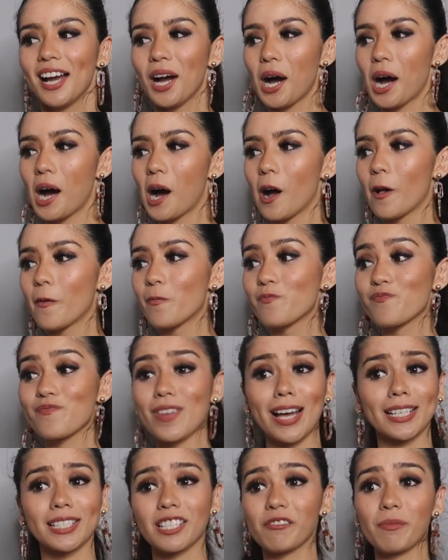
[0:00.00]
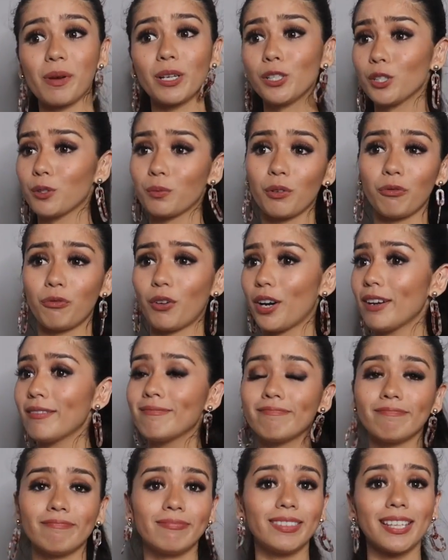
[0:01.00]
As I mentioned before,
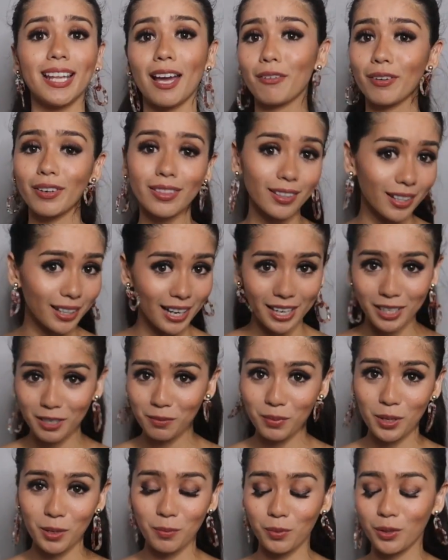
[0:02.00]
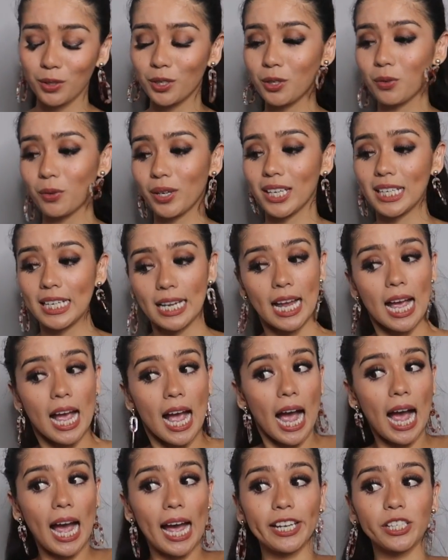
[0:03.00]
never thought I could be a beauty queen.
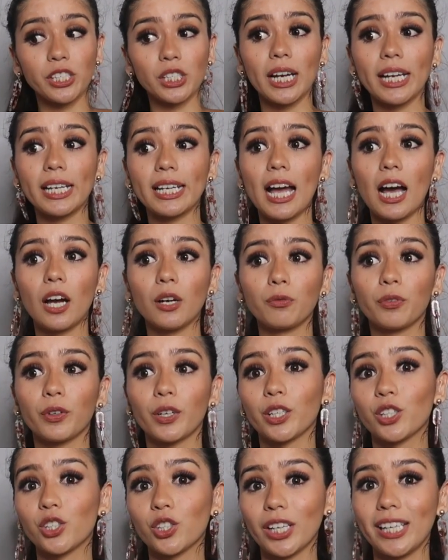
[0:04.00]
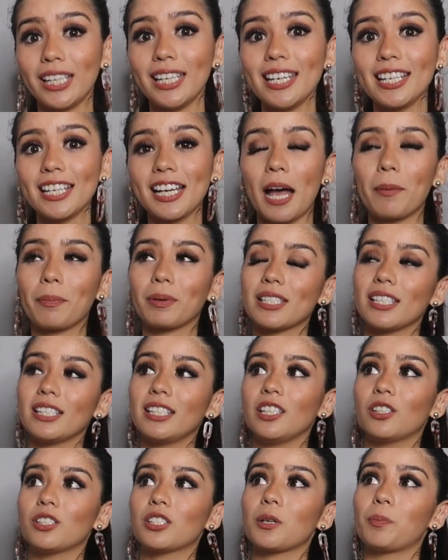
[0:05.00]
I tried out for a training camp kasi
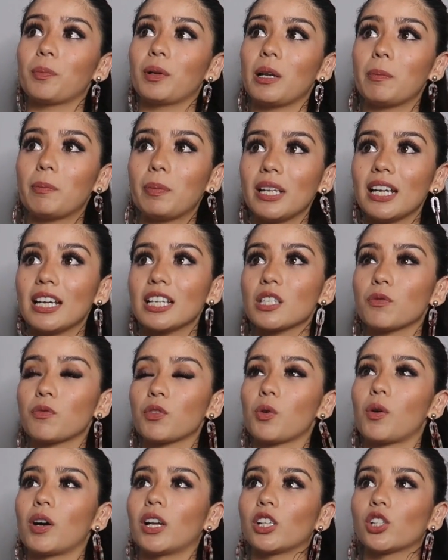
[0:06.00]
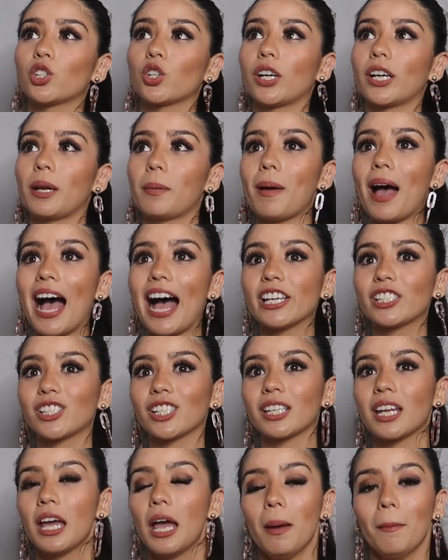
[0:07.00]
dito sa Pilipinas, if you want to join a
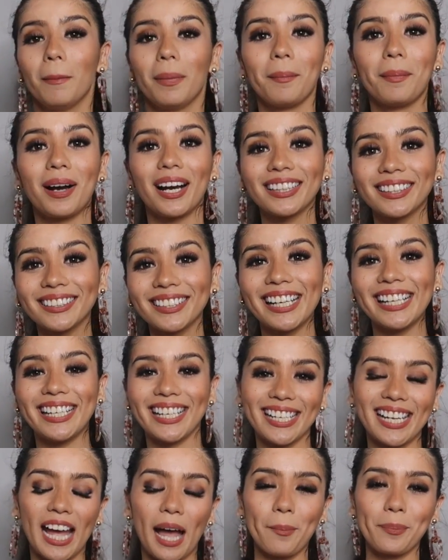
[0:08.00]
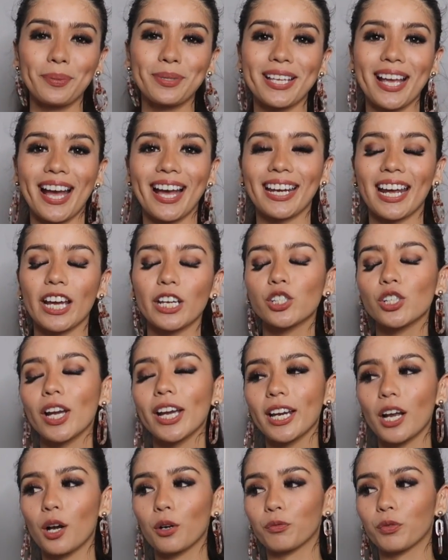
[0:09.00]
pageant, may mga training camps yan. I
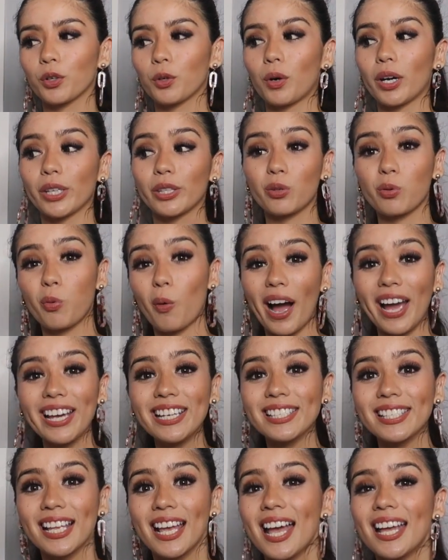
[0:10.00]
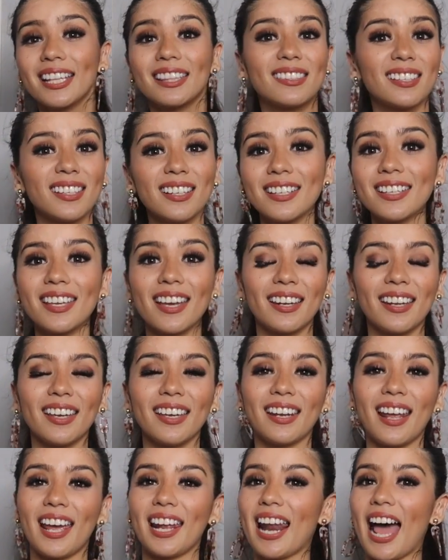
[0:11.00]
tried out for one twice, didn't get
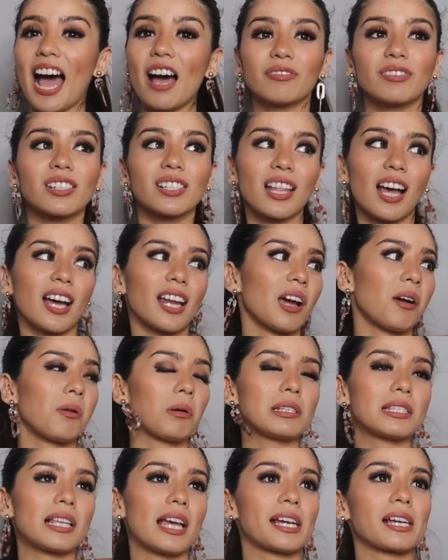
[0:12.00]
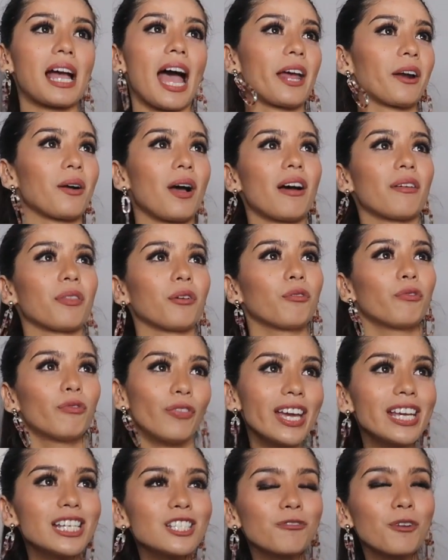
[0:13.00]
in. And after that, I was like, I don't have the
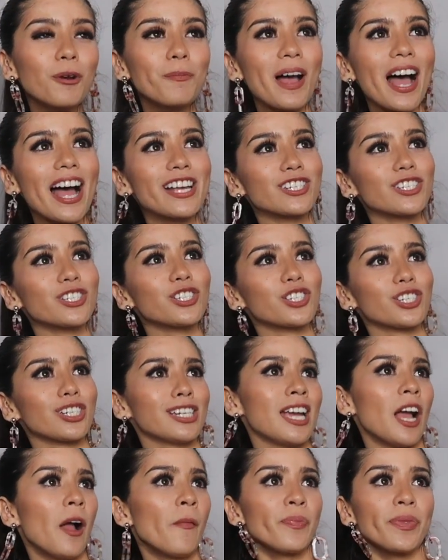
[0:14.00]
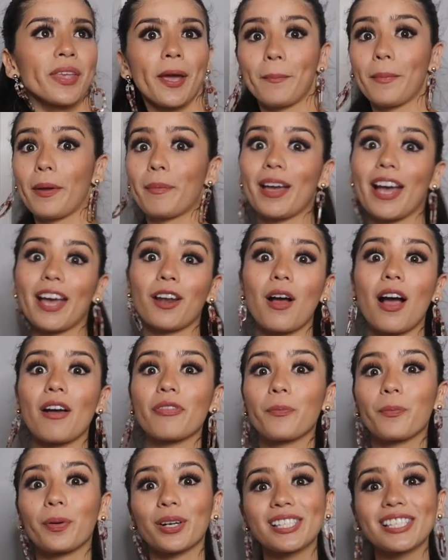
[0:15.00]
face for pageantry. Maybe I don't have
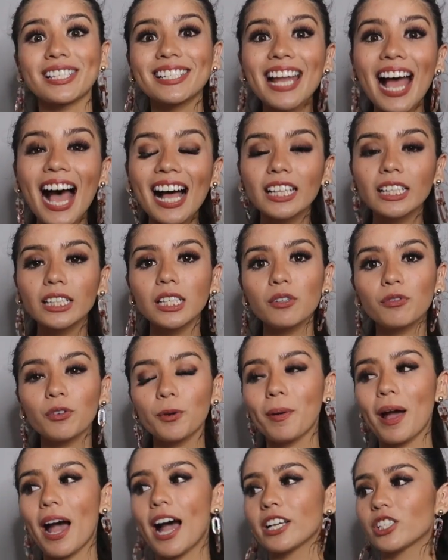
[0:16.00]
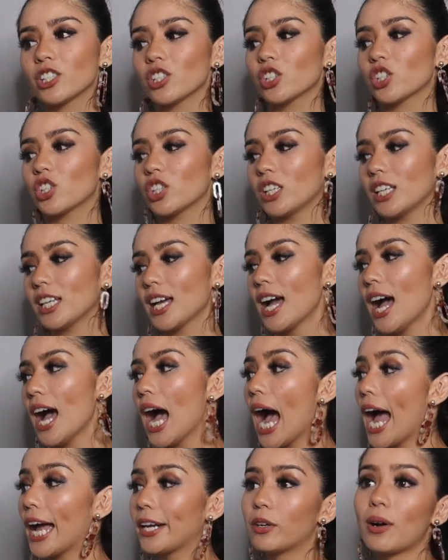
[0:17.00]
the personality for pageantry.
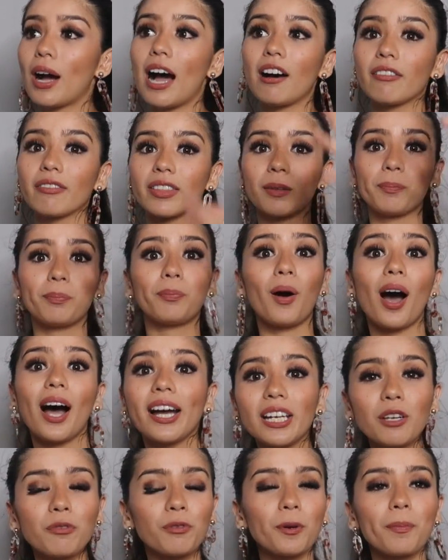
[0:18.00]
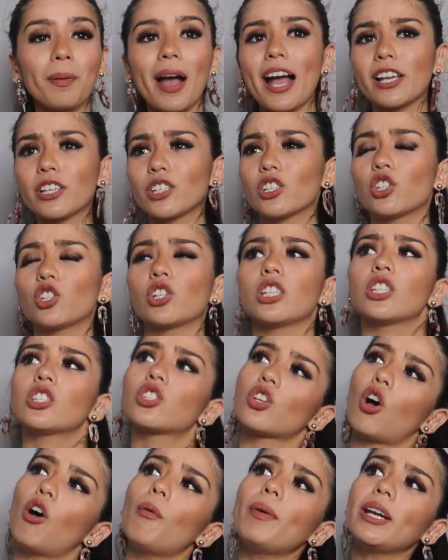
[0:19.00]
I don't have the body for pageantry.
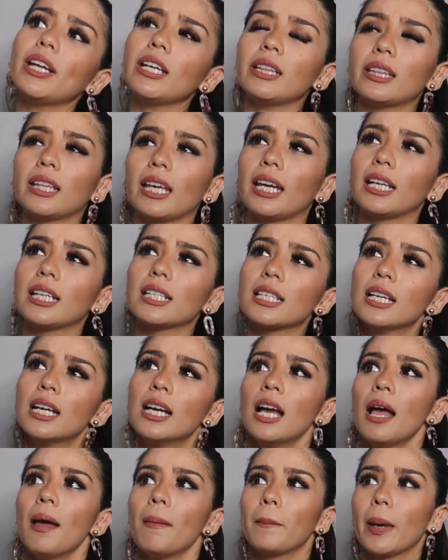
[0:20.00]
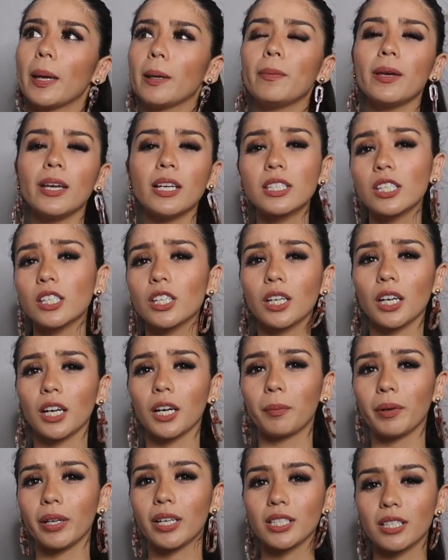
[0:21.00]
So many things made me
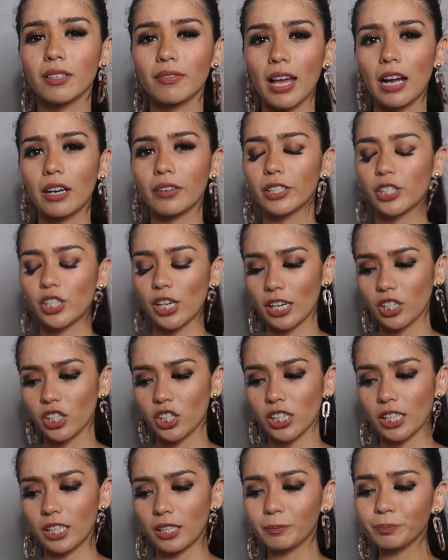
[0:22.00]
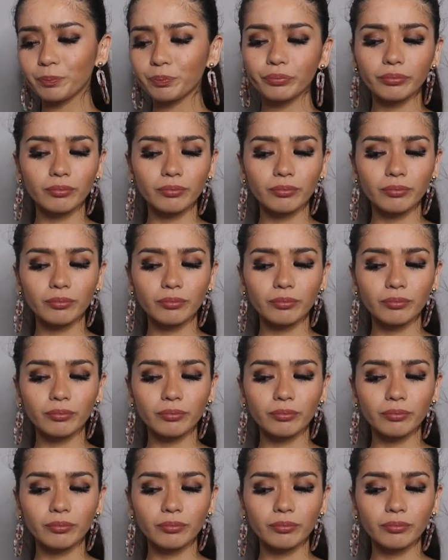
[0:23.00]
insecure because of that rejection.